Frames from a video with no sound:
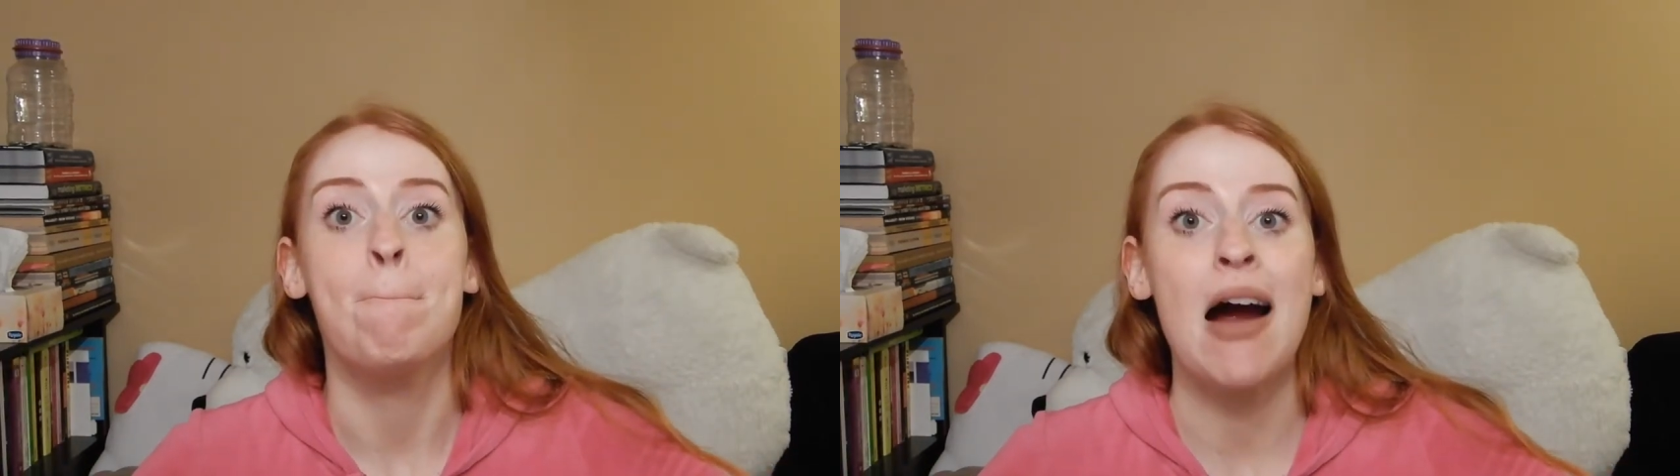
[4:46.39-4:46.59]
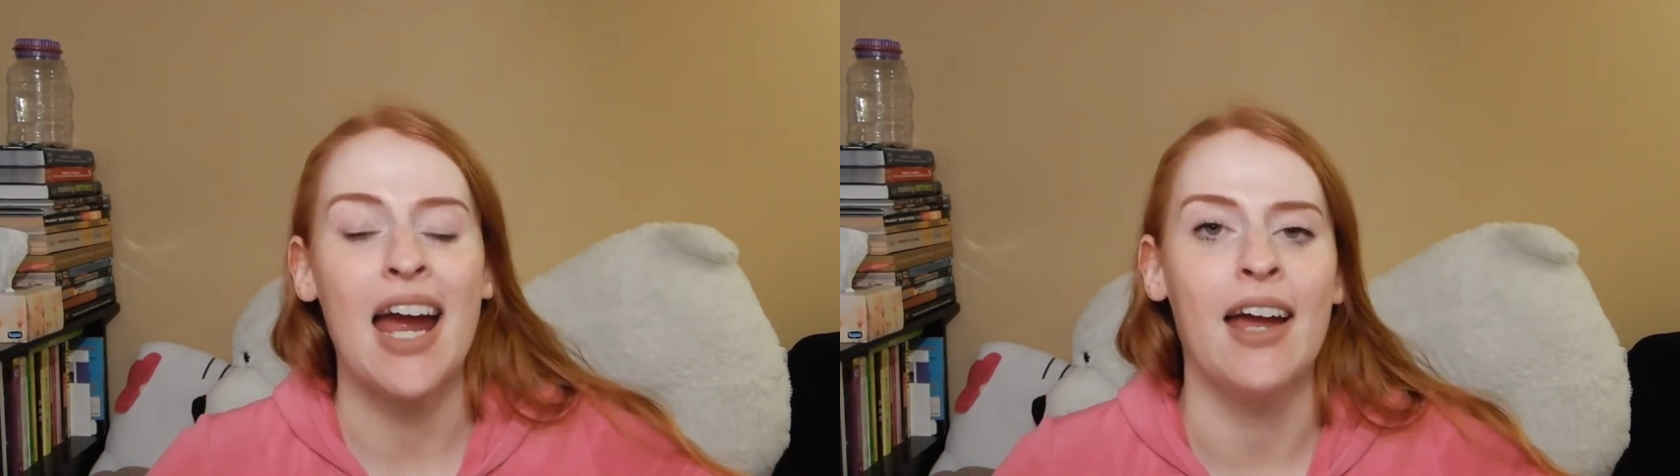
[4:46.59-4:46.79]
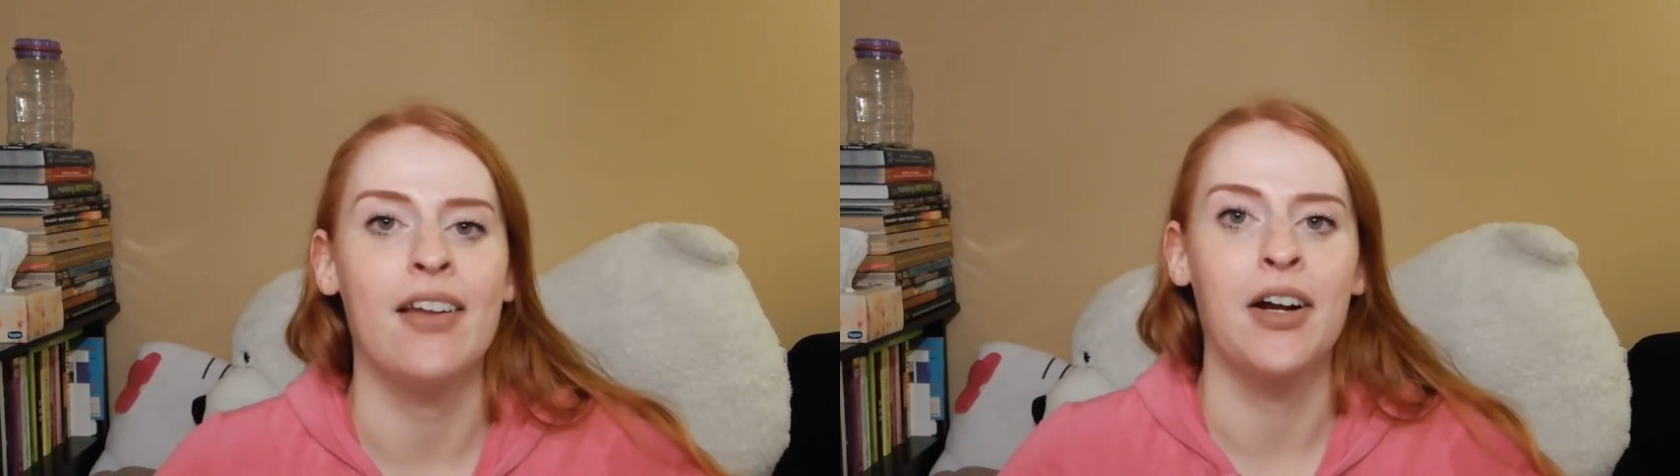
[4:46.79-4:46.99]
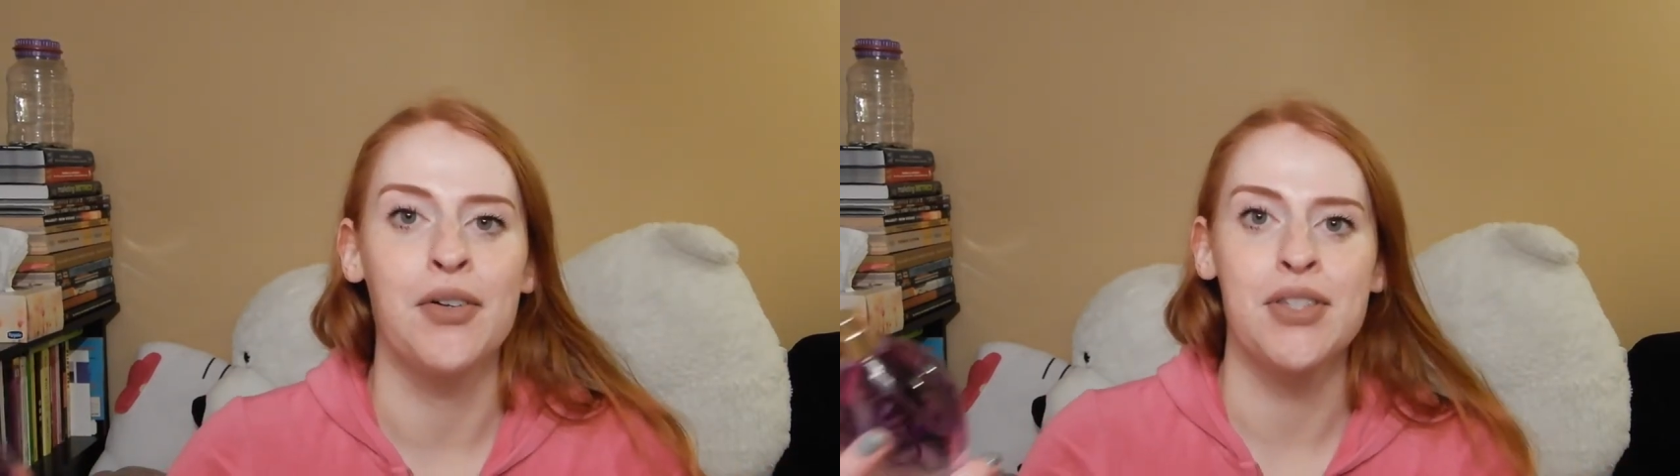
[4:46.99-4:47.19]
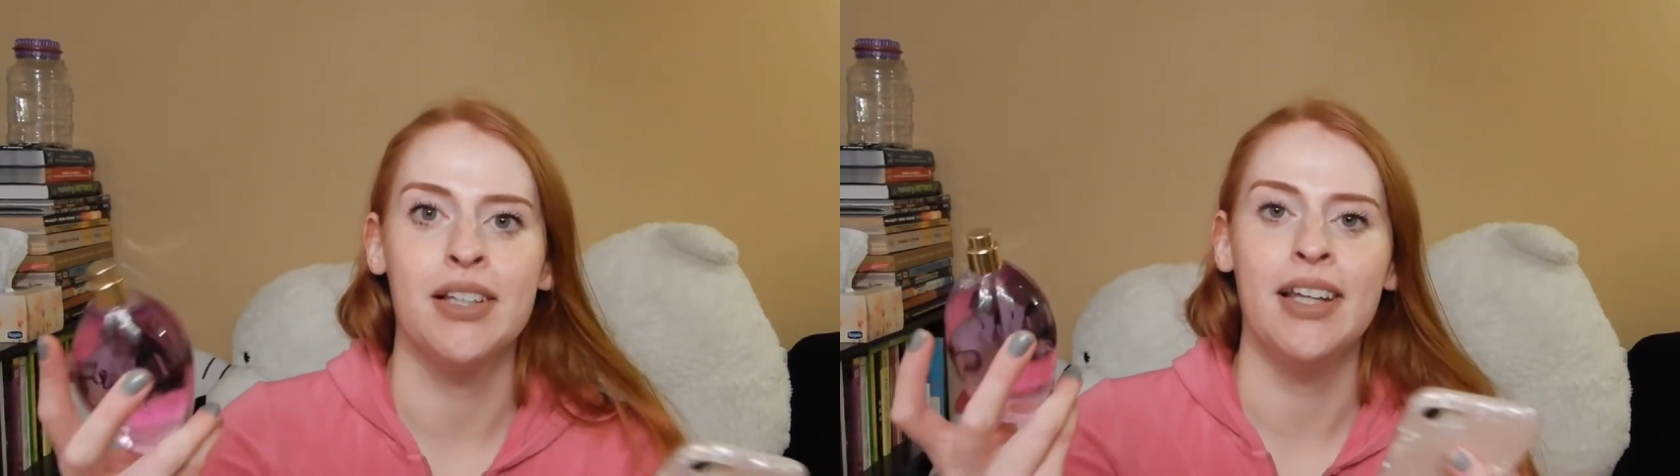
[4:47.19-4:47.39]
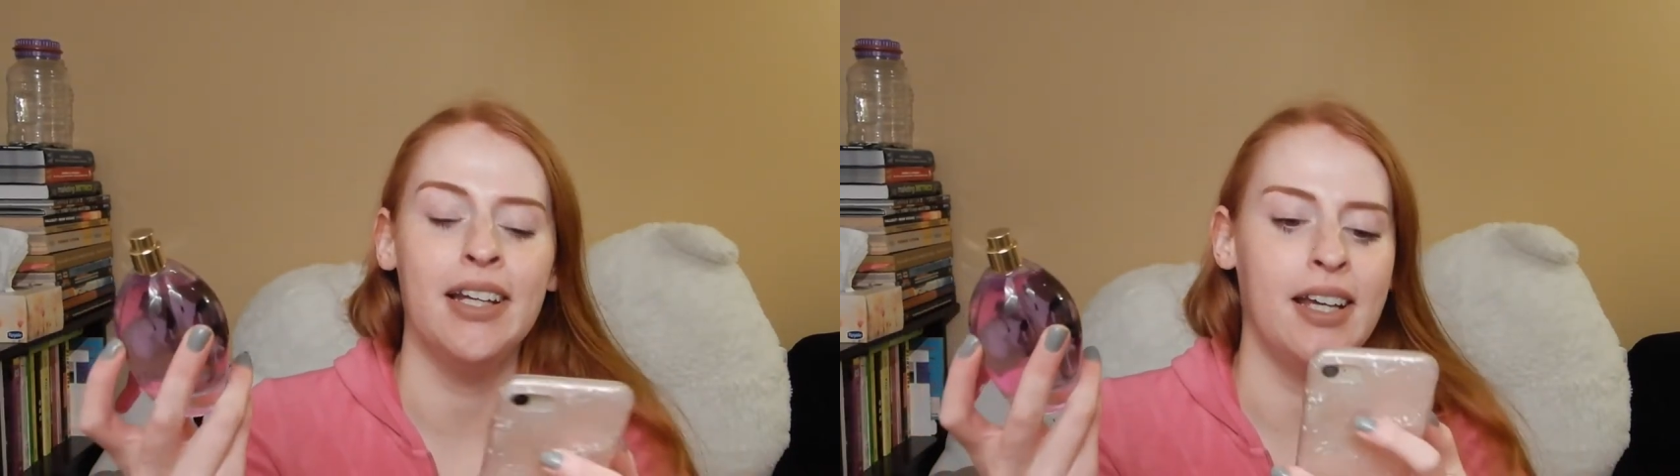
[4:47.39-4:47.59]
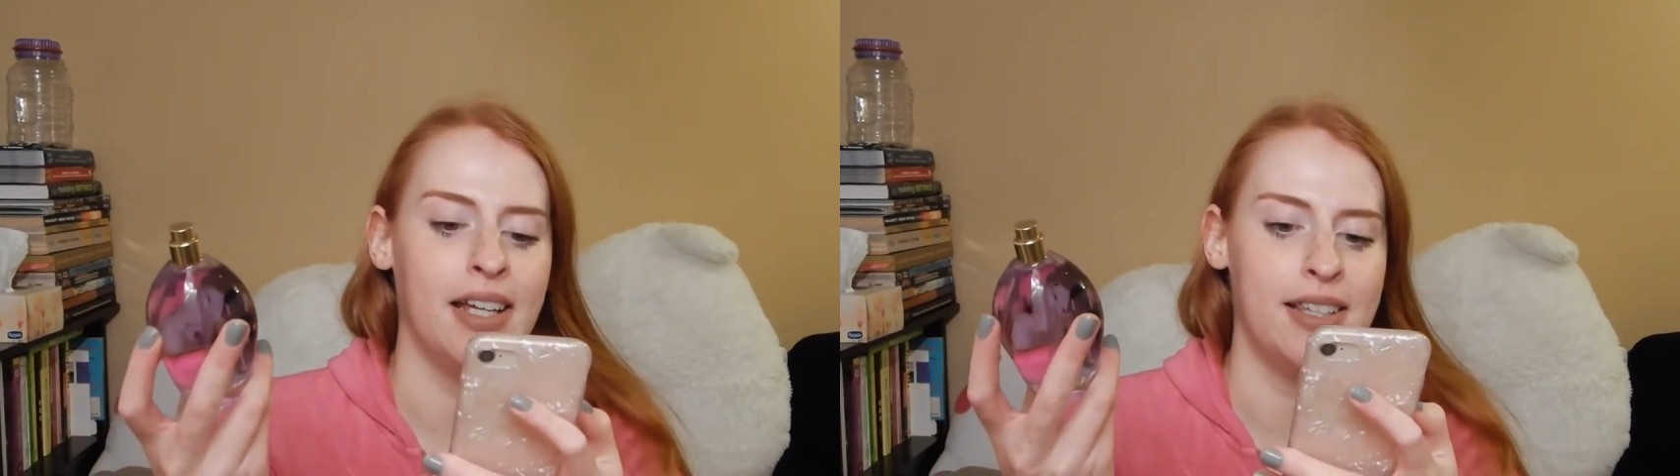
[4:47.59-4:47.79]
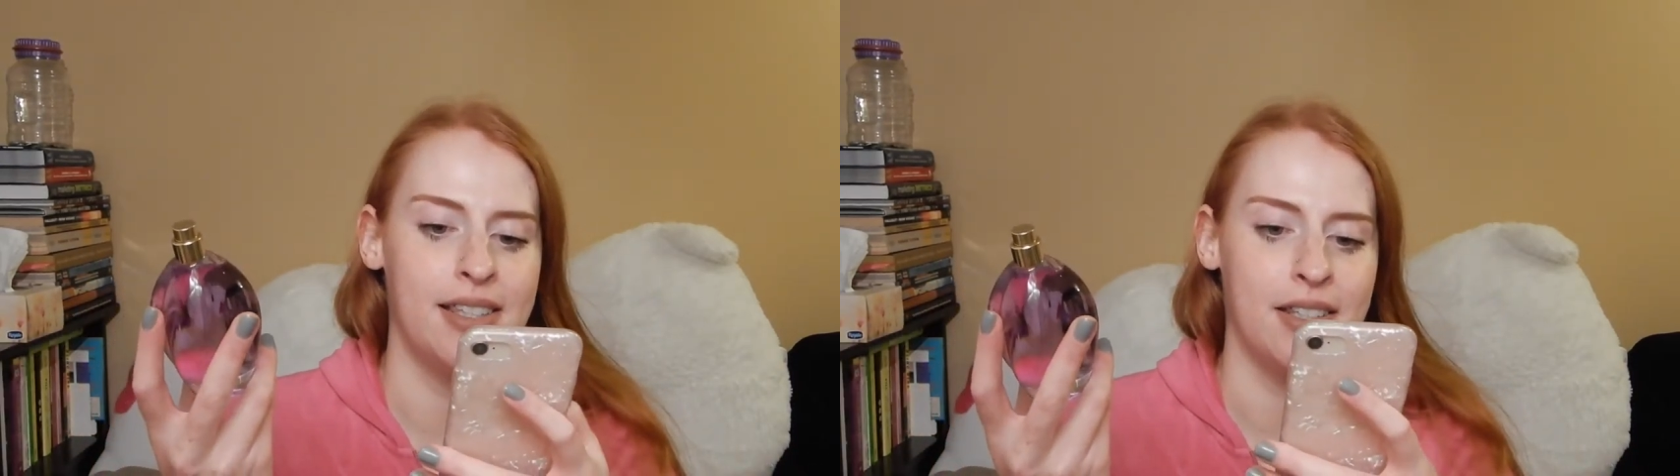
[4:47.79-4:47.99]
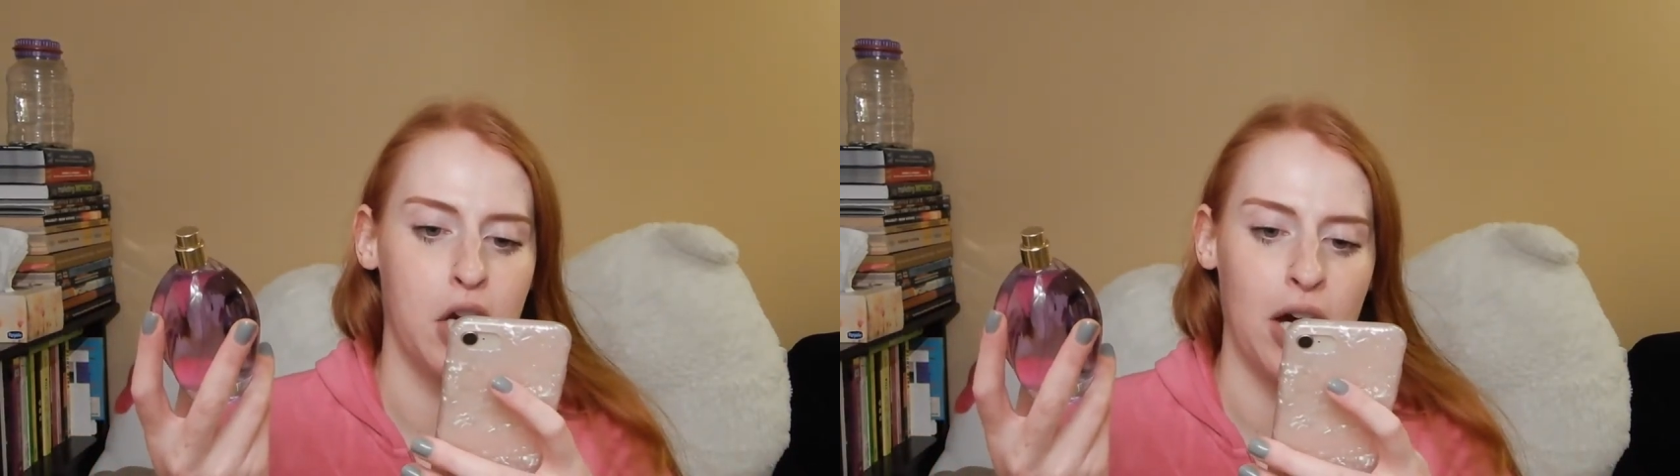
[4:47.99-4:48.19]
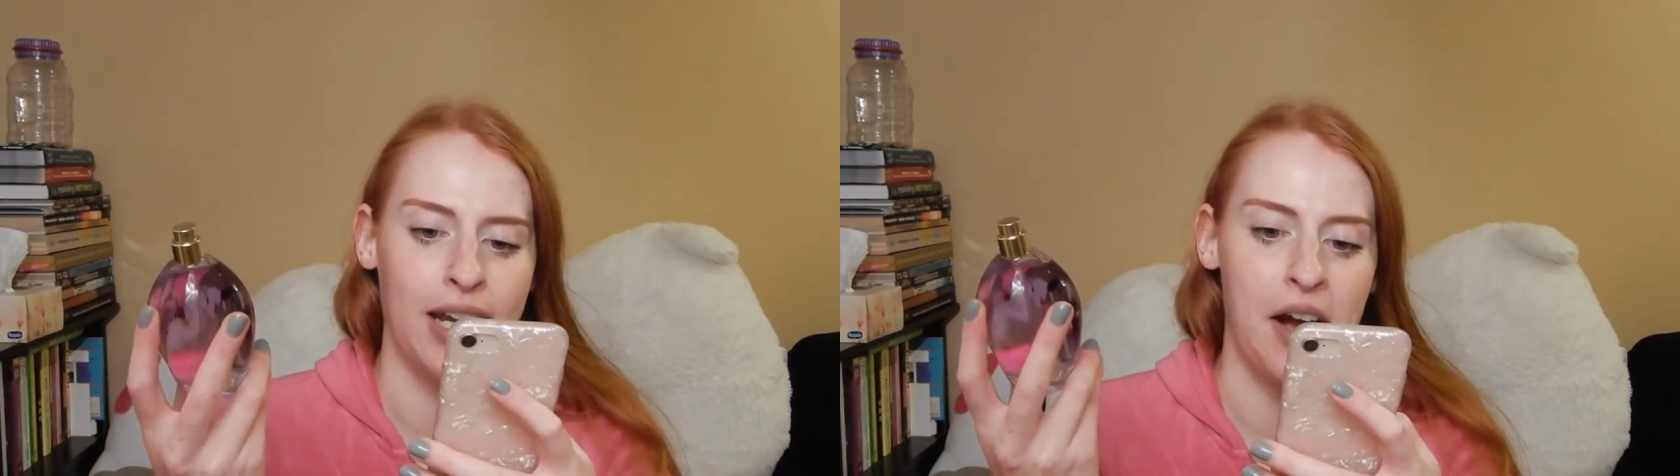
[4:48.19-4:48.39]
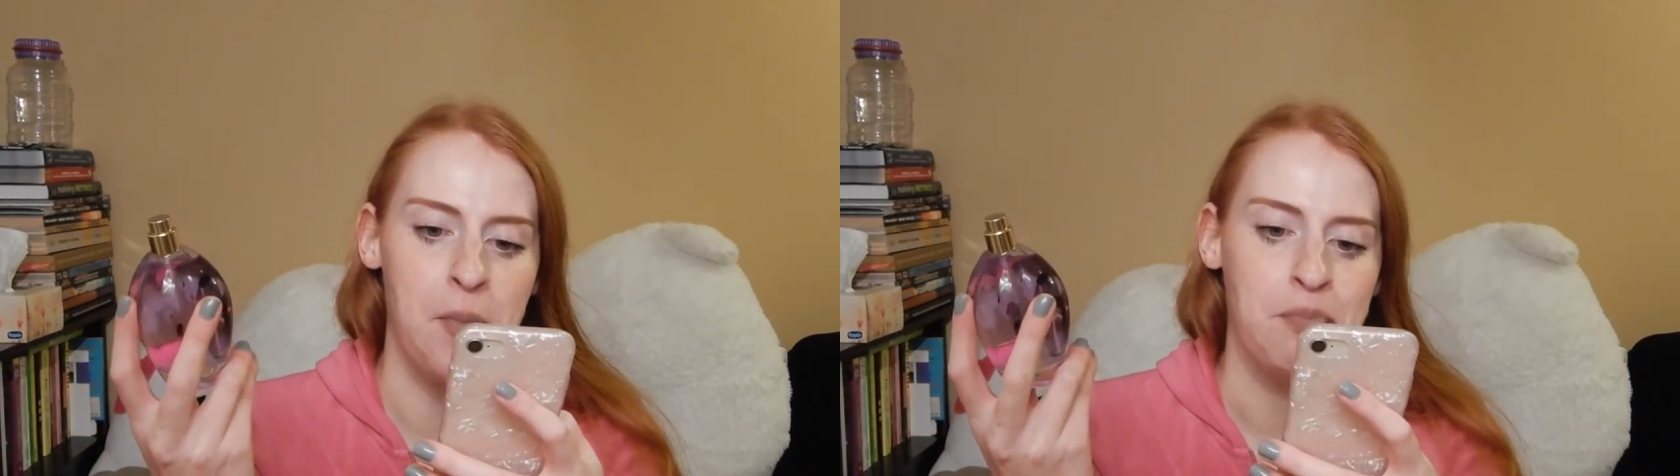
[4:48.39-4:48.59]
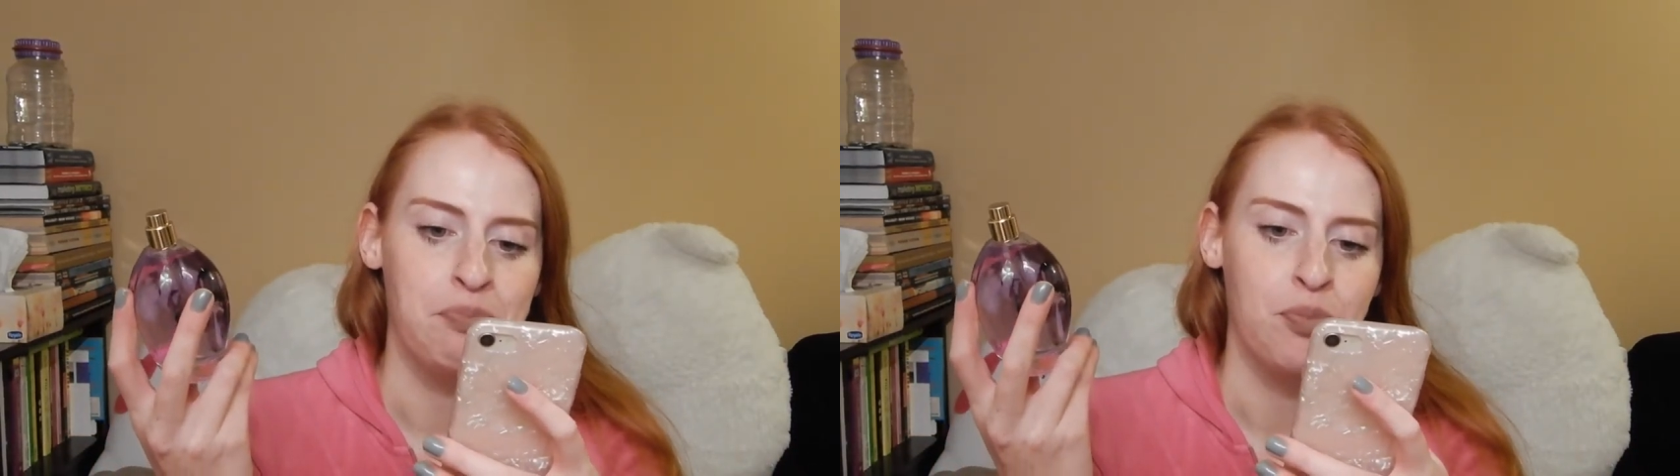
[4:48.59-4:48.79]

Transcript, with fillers: okay, there goes the lid. It's gone now.